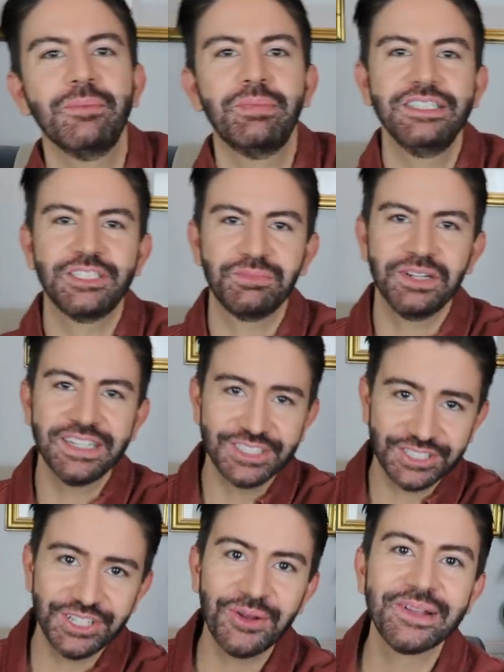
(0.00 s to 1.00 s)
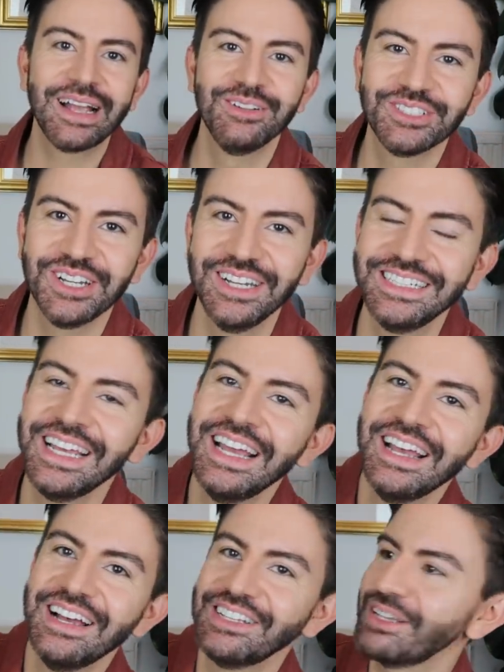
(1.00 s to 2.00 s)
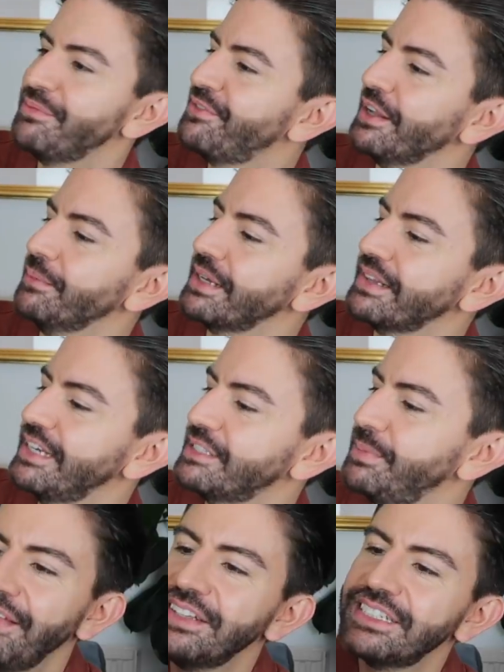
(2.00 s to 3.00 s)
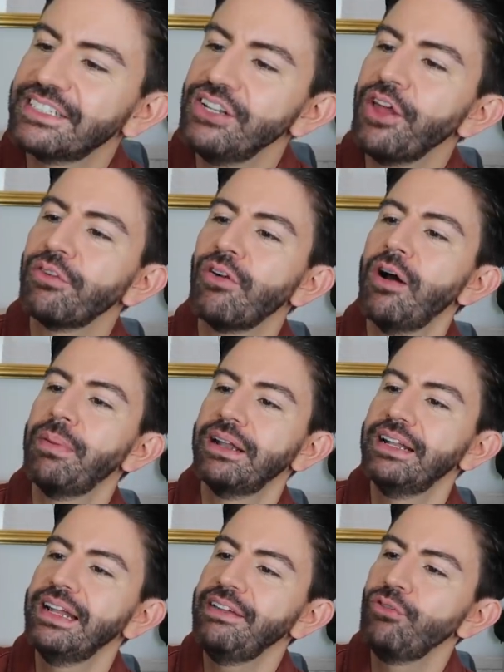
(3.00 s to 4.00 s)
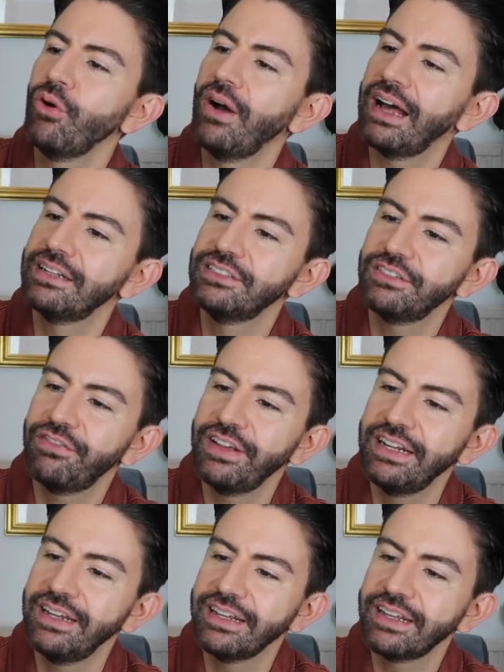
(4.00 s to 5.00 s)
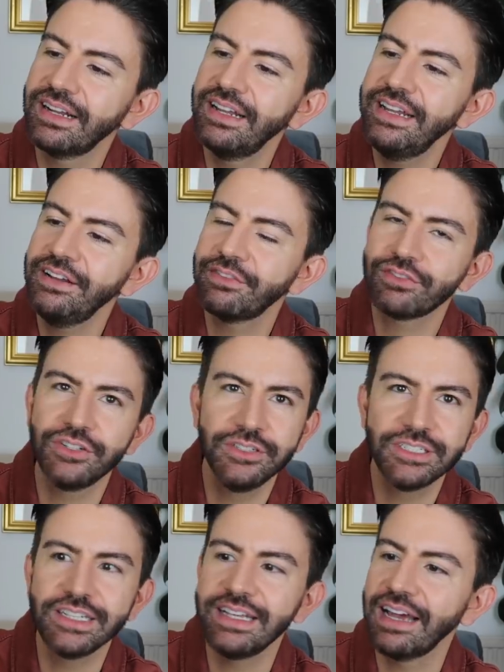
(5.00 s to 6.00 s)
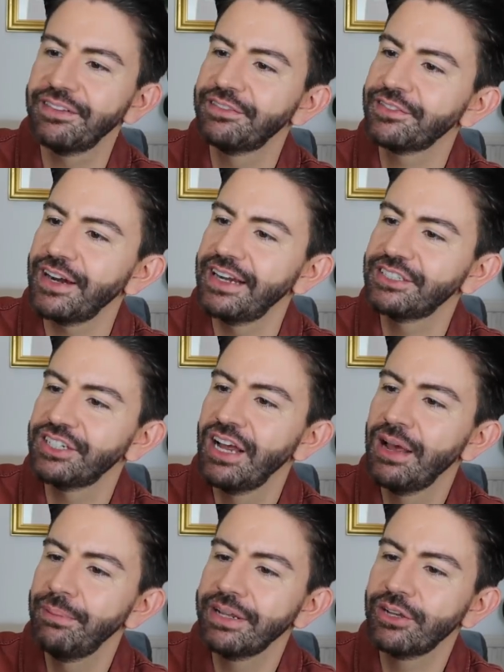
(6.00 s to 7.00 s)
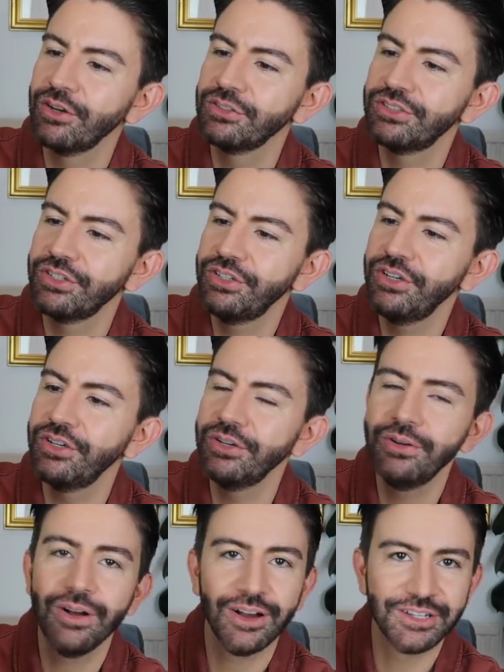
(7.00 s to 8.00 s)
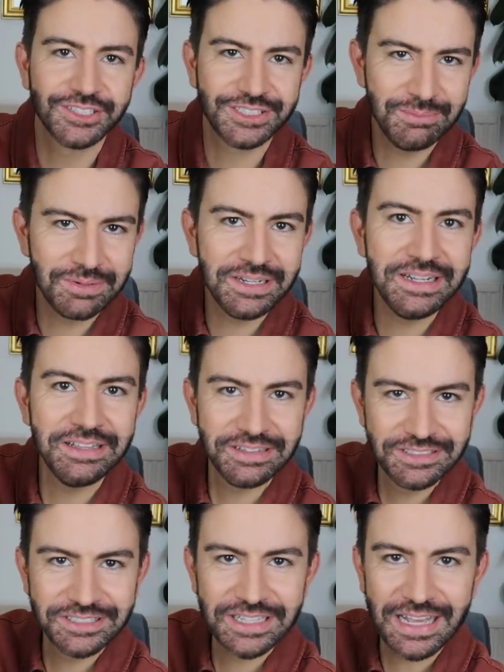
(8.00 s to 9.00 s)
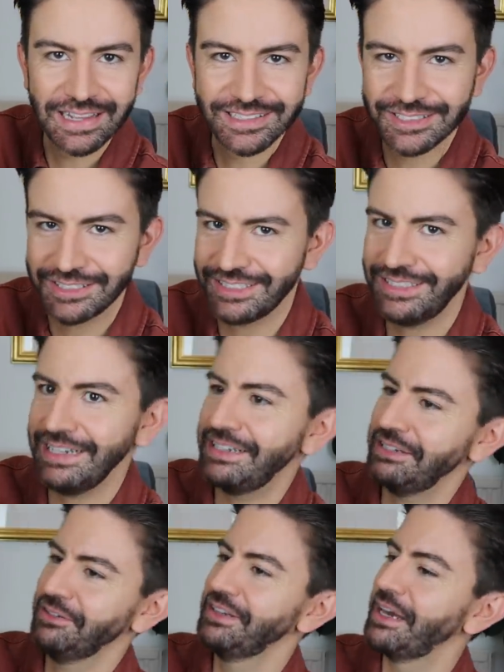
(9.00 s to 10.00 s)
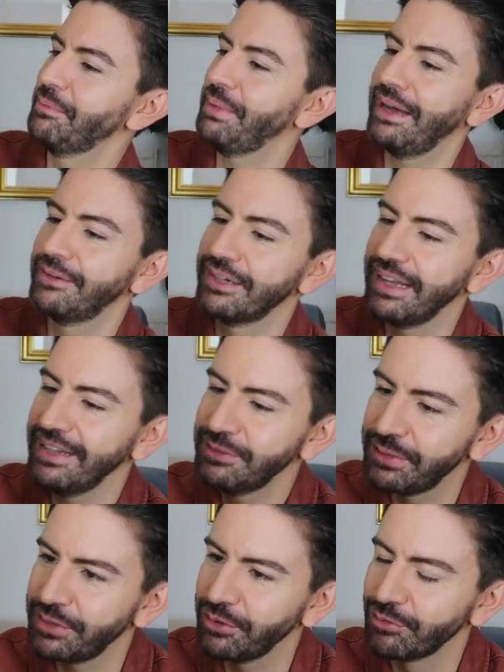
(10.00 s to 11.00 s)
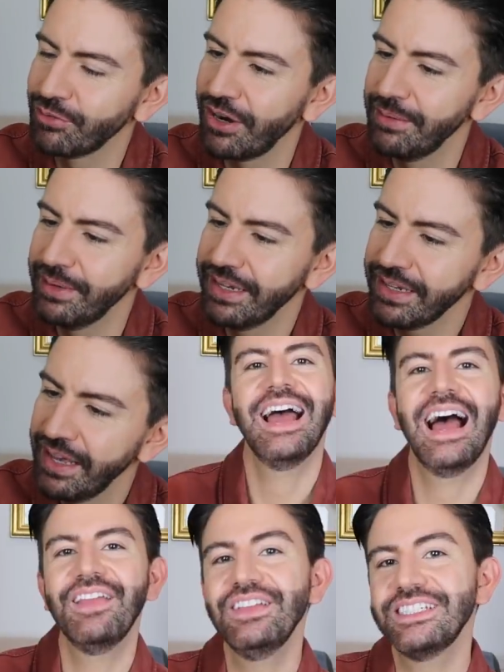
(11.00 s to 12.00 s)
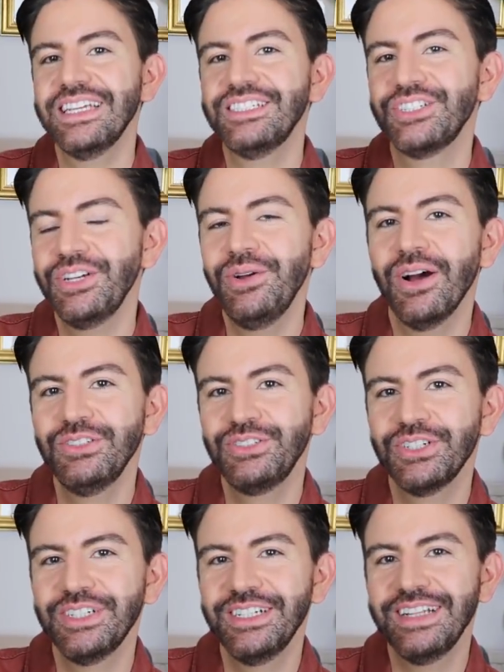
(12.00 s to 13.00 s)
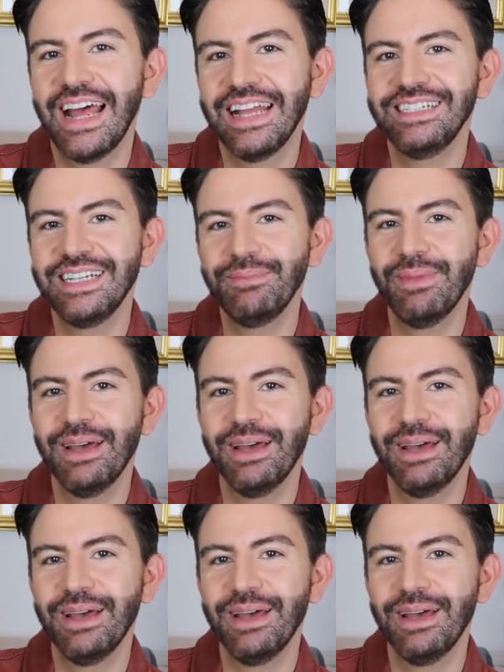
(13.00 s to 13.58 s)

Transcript: up please spring, it's snowing outside as I'm filming this. And it says lather up and leave your hands feeling clean, fruity and fresh because you are simply the zest. Steady on now Poundland with your rhyming. And this is 280